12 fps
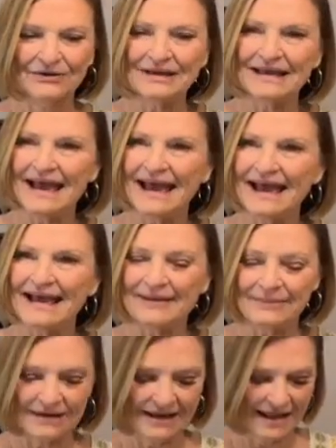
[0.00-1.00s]
okay,
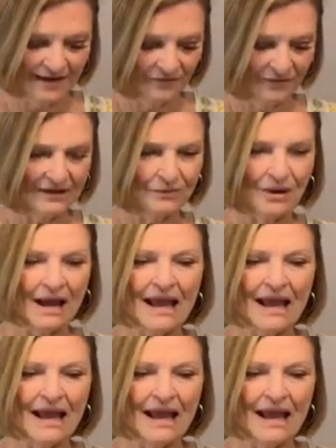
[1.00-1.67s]
I'm going to have one. And what